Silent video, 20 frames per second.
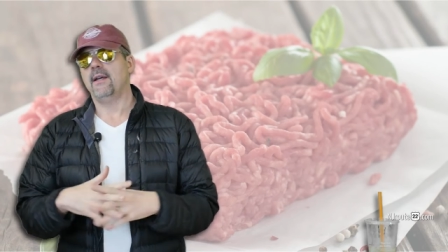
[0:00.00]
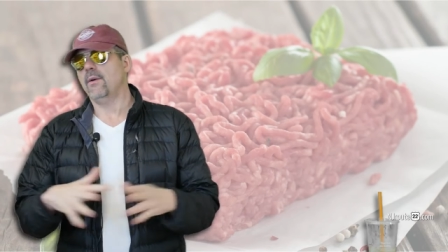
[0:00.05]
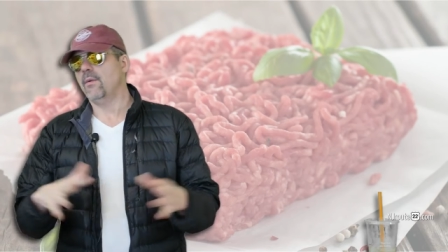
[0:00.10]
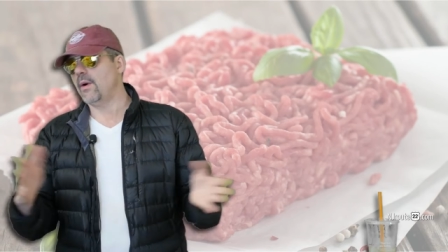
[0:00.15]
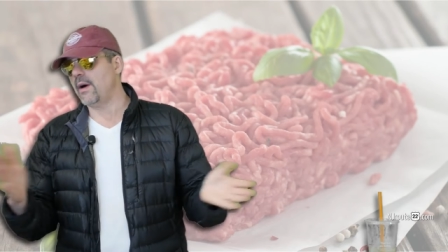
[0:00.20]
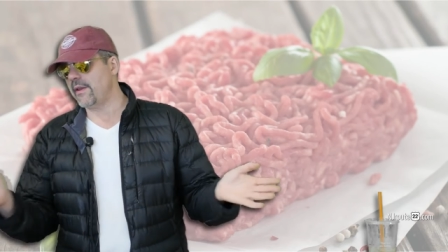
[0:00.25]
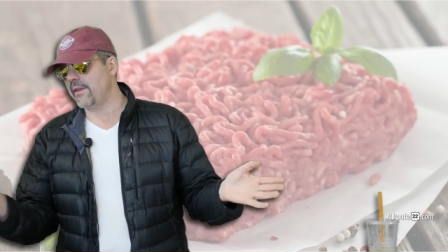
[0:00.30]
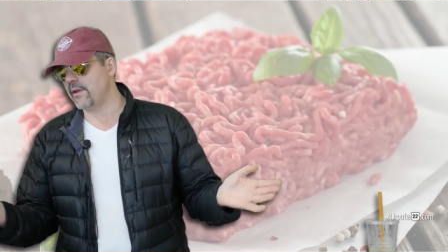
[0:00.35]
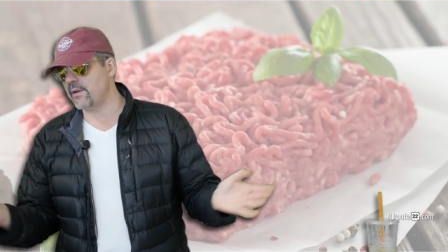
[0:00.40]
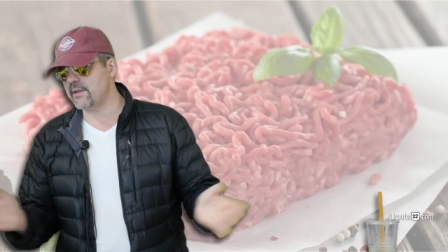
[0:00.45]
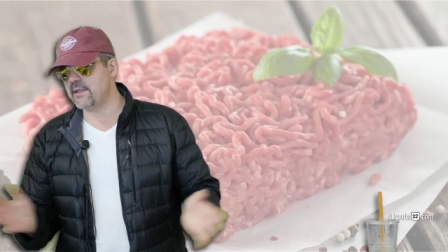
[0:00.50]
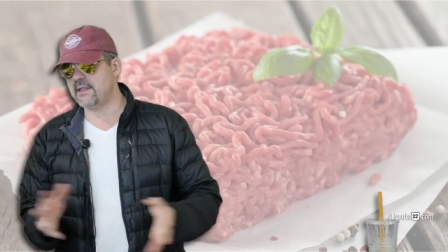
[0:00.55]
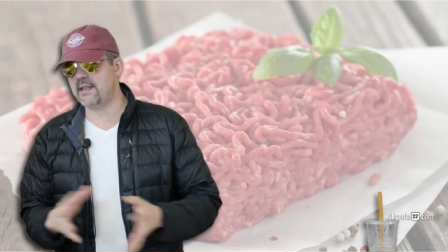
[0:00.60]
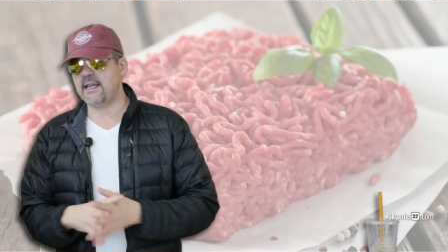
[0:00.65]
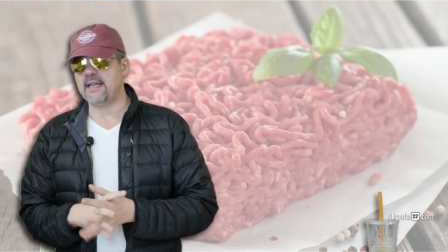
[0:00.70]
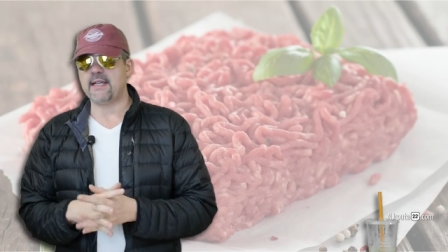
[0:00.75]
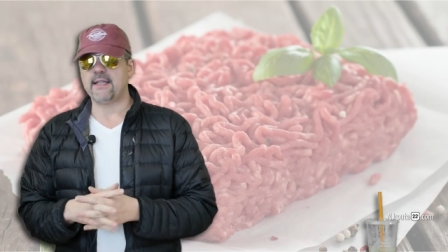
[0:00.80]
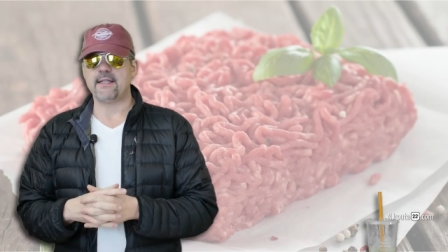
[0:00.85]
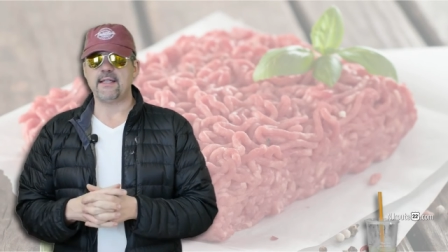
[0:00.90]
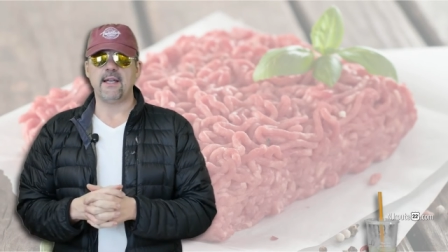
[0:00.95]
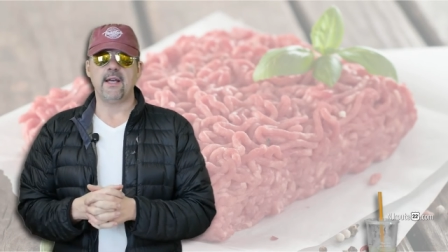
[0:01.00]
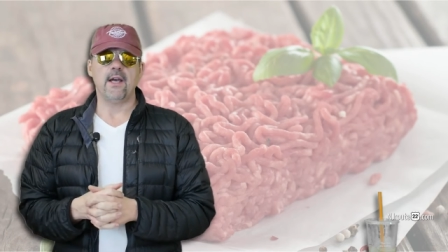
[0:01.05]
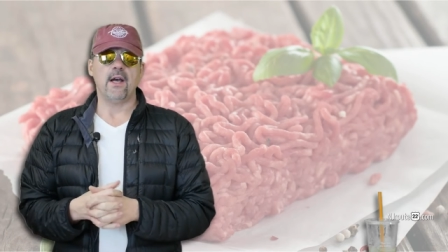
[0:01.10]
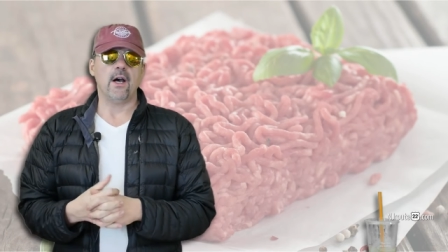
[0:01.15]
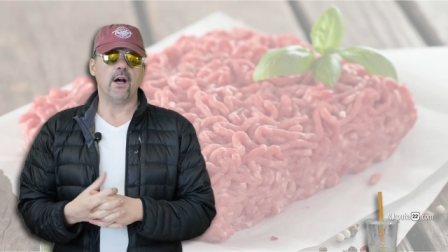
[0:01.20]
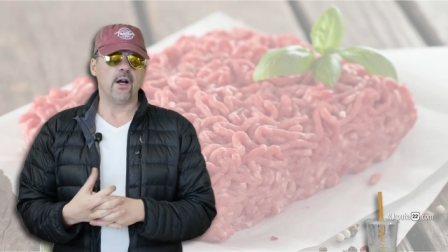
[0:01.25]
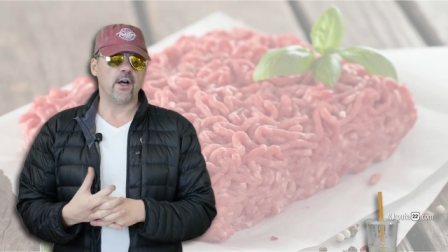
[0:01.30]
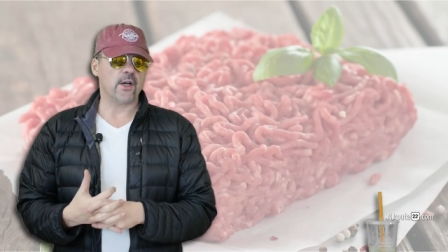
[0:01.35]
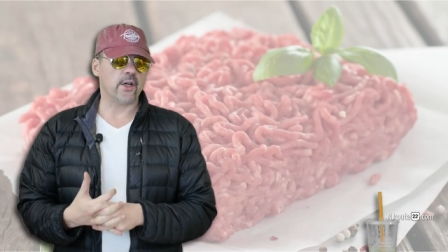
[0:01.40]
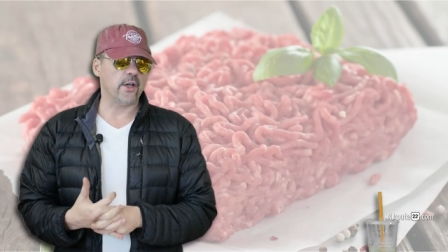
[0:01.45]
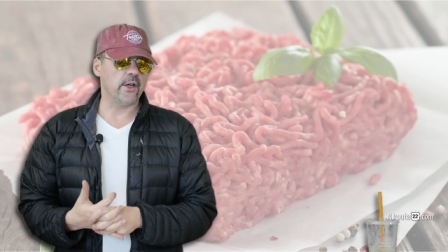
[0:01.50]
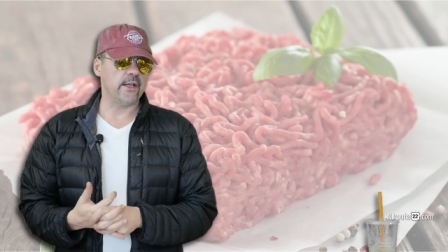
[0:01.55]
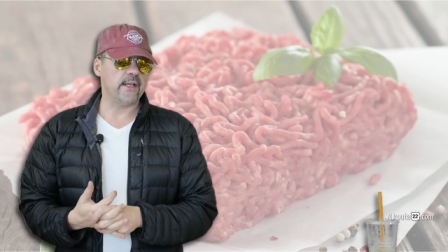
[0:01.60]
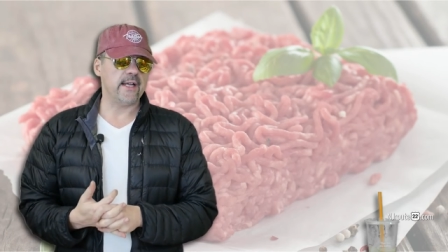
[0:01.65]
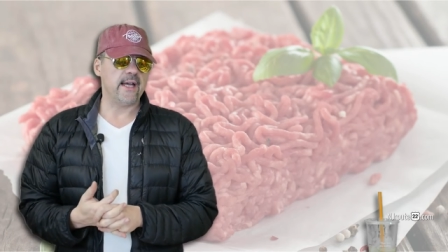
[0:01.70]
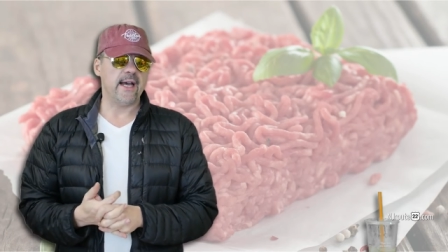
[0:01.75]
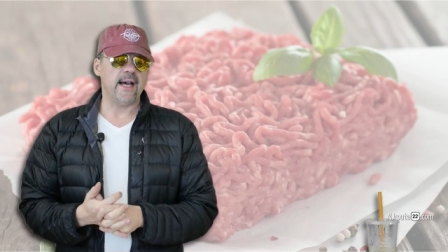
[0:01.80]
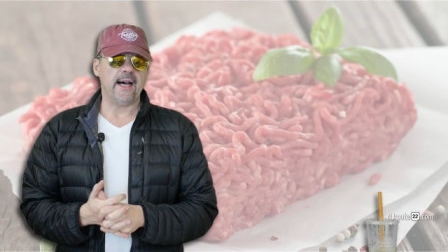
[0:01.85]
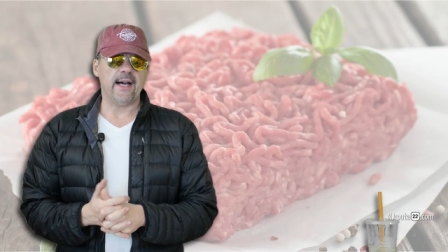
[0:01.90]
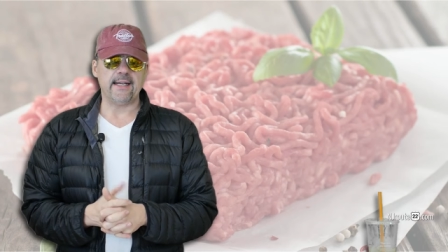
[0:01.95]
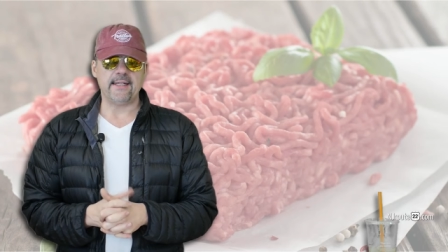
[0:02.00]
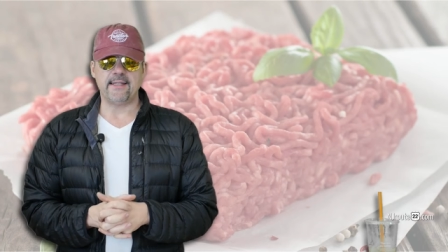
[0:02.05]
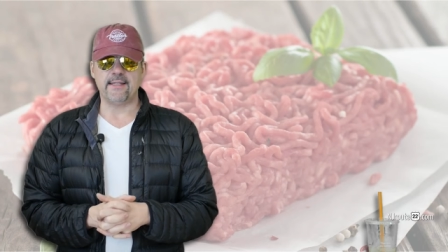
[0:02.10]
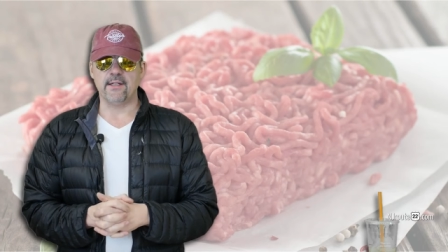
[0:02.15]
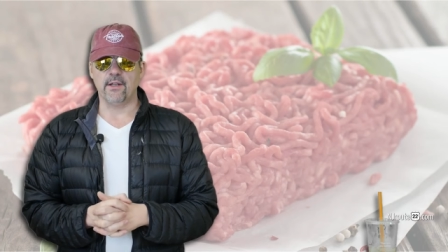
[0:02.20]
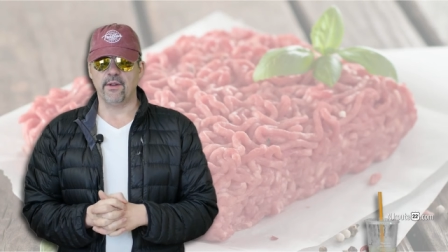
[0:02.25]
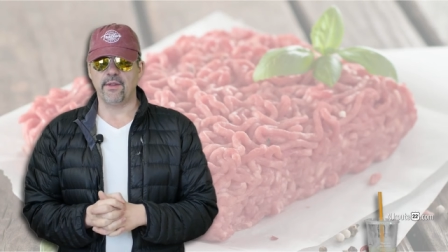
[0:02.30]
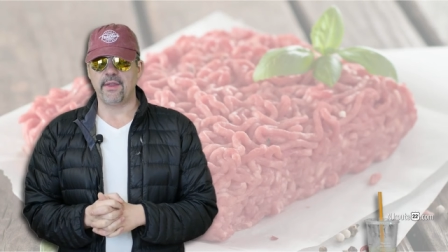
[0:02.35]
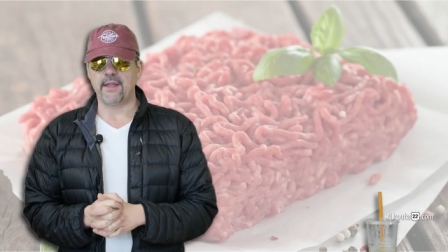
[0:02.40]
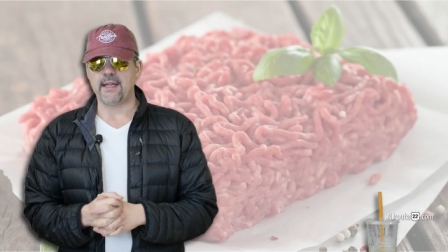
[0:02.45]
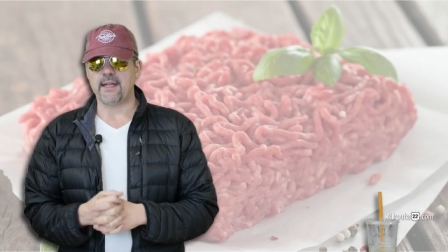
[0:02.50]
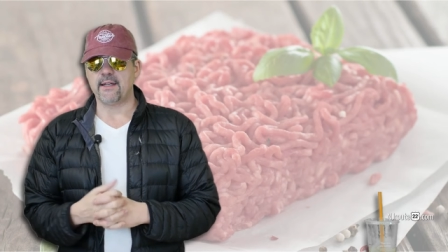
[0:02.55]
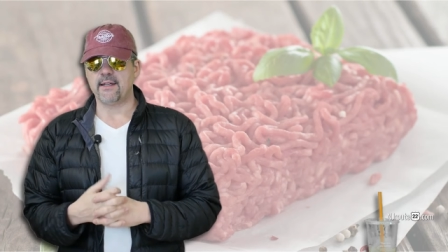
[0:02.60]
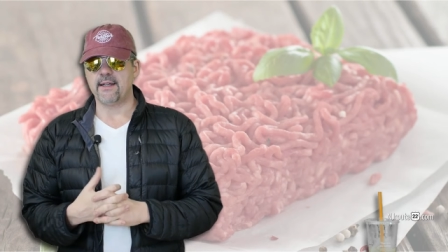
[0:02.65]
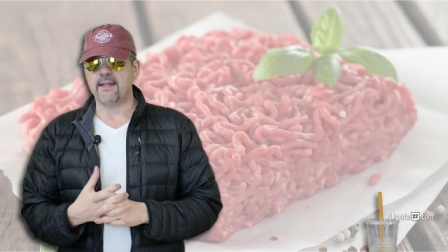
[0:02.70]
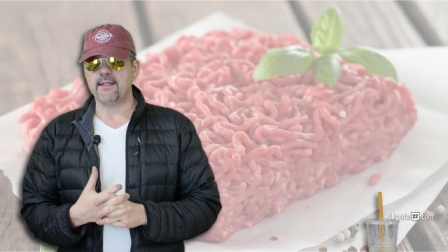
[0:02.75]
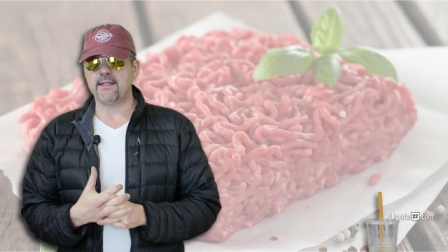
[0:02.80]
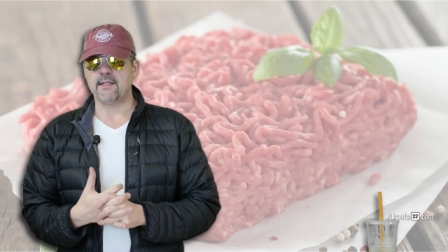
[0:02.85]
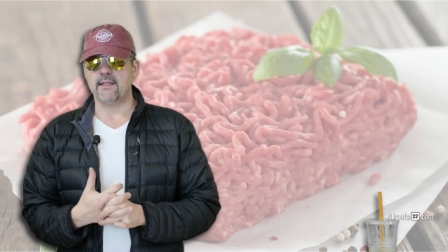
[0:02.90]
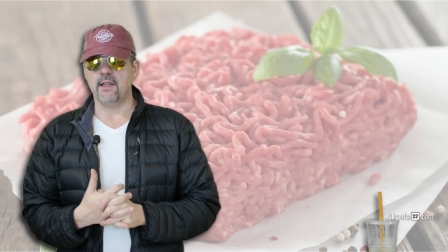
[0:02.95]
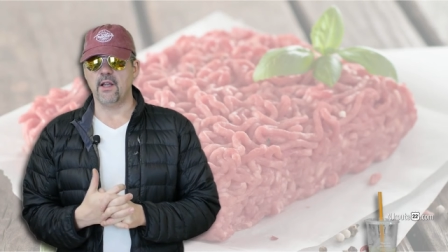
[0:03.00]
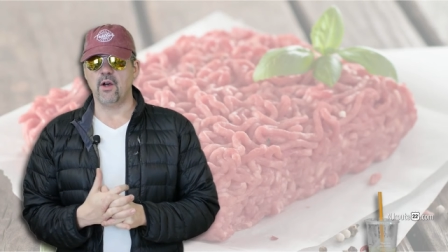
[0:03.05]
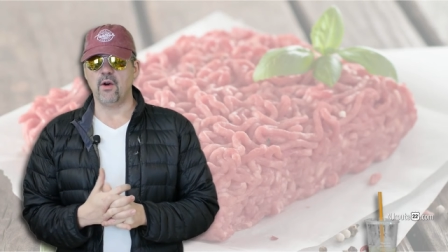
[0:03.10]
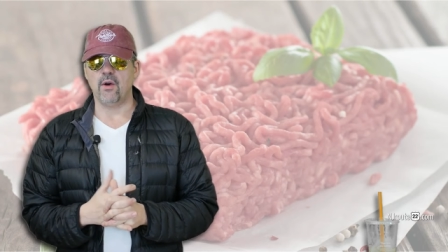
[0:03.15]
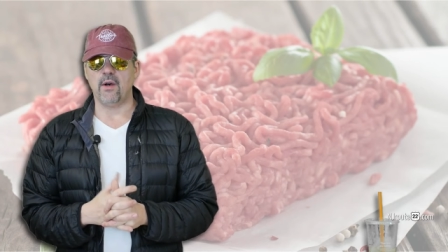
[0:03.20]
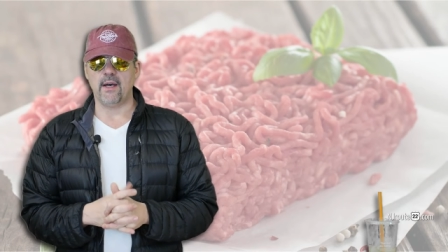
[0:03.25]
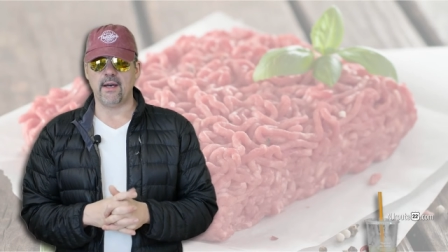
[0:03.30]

While those things are good, I still think a nice low,